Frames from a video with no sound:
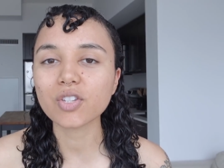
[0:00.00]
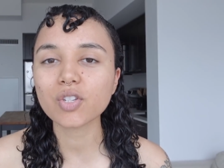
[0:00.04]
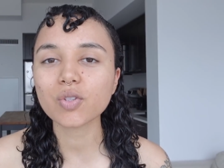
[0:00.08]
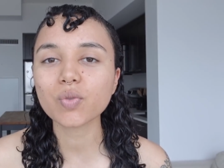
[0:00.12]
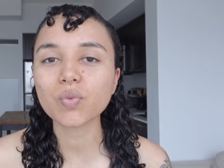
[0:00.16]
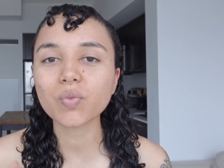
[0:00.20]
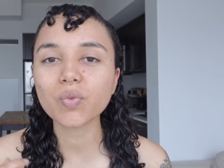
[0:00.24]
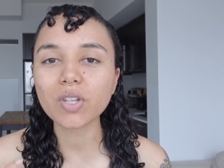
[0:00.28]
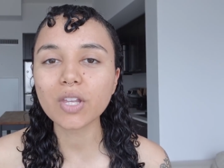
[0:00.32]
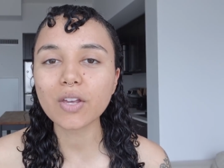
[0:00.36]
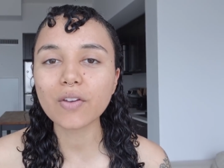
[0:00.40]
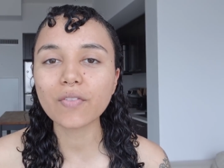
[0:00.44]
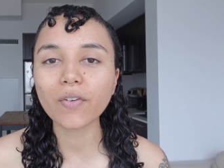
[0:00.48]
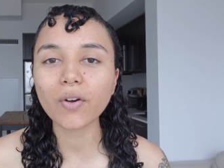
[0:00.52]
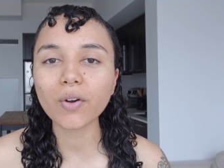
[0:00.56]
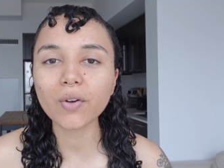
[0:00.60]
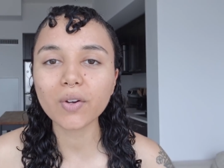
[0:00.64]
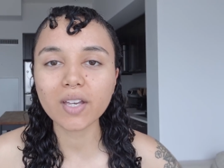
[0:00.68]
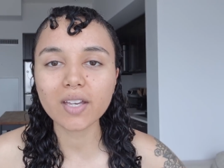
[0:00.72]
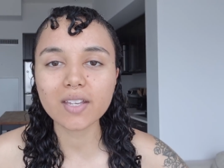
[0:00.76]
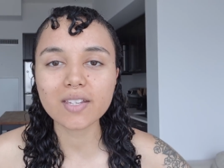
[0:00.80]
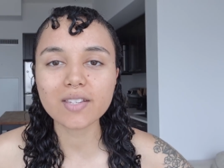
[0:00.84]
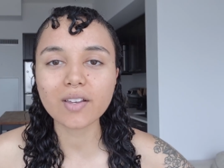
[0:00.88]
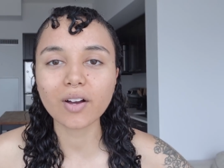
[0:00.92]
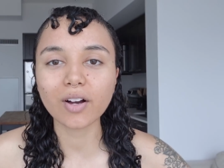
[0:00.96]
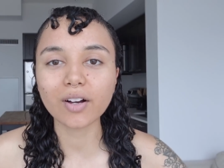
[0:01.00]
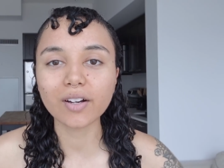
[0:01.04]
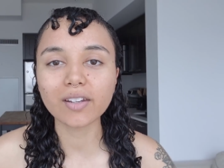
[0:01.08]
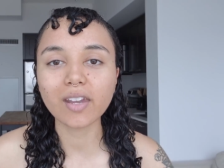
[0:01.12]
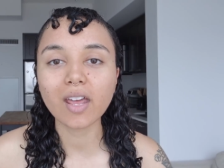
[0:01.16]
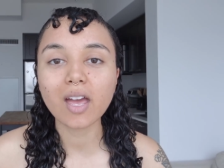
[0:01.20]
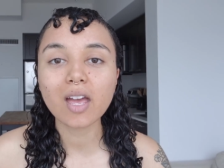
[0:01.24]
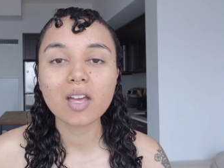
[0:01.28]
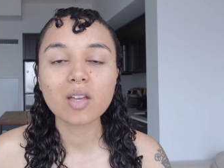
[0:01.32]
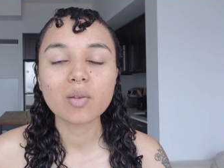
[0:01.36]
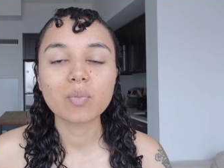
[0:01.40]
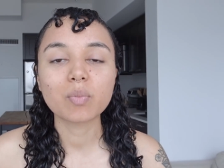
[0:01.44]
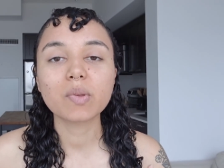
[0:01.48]
so just really focus
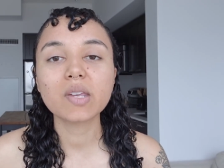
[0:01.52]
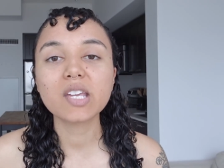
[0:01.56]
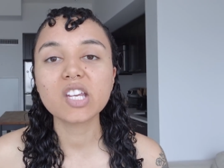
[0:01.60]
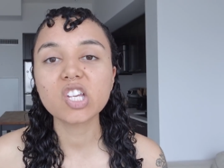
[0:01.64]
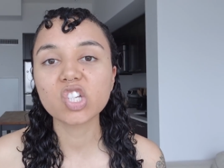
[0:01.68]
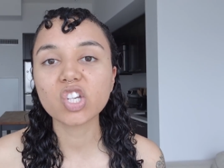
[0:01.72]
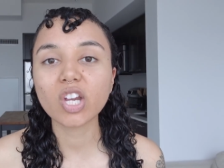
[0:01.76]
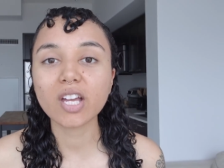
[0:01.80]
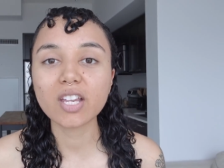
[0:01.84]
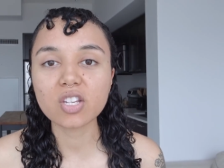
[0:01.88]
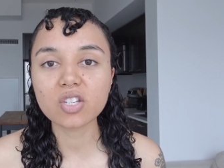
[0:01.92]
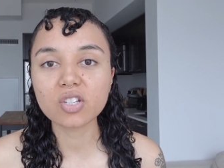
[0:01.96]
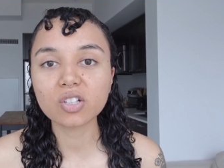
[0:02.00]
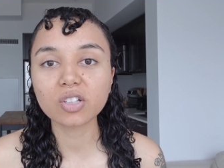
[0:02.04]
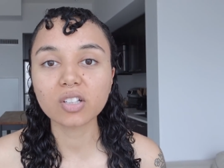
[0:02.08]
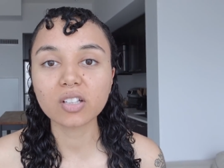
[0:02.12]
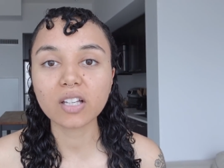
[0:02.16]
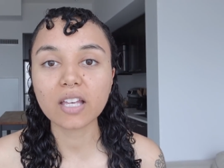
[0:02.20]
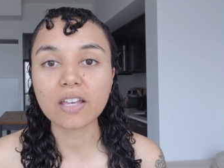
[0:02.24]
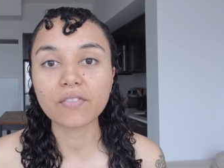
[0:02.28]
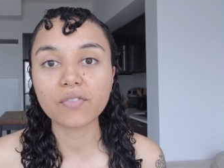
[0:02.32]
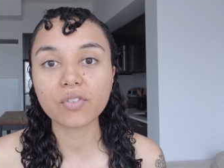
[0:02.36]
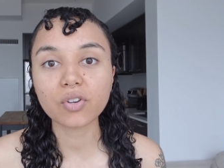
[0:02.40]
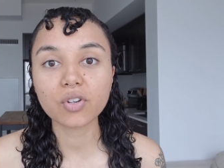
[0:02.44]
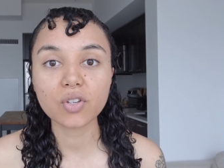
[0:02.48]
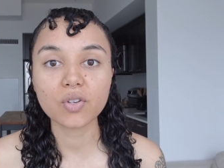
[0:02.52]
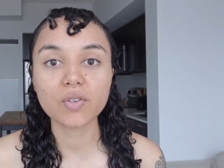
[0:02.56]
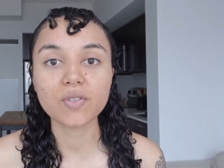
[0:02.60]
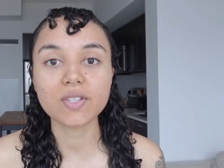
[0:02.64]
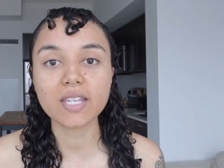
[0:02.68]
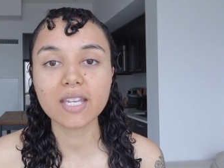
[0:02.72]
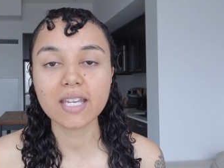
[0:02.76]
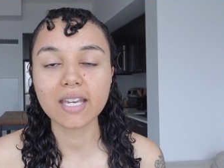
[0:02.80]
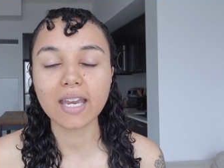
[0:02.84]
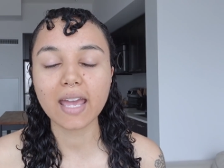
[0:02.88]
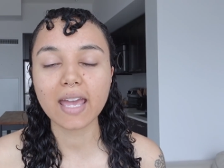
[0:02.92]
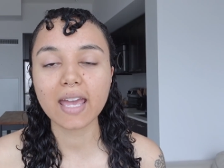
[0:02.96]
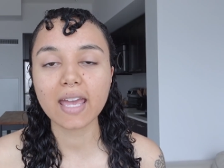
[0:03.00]
on being gentle if you're
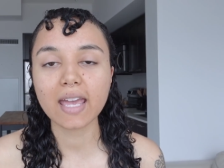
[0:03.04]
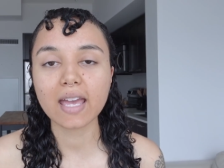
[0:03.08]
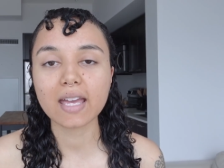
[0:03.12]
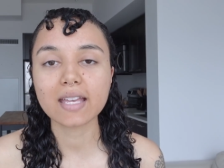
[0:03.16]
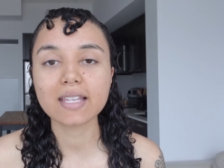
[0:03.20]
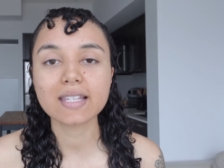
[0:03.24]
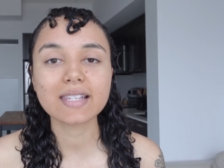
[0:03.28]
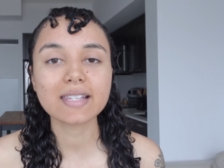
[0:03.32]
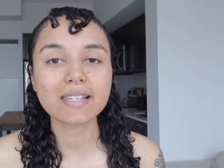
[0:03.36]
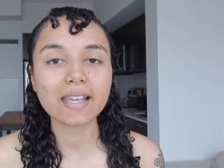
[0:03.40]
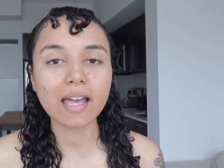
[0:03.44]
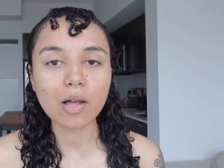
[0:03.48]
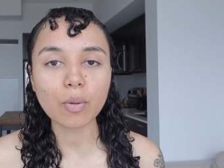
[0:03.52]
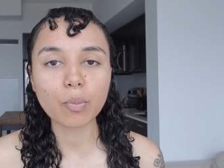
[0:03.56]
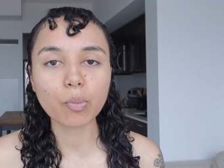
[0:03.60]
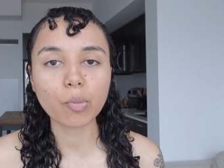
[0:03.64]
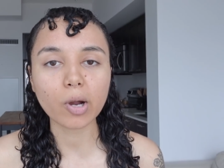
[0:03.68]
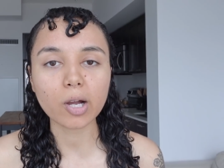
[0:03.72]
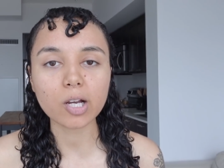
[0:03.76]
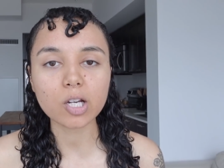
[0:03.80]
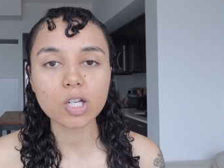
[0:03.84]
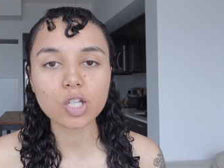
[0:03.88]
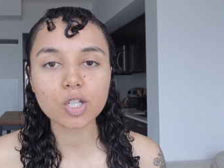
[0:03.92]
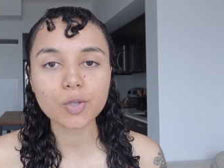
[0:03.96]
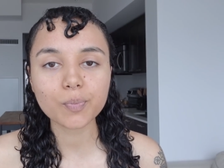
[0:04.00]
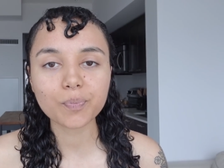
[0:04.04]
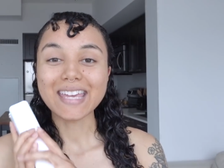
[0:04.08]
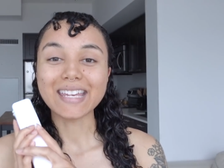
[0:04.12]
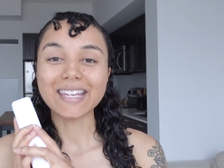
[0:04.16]
using a scalp brush.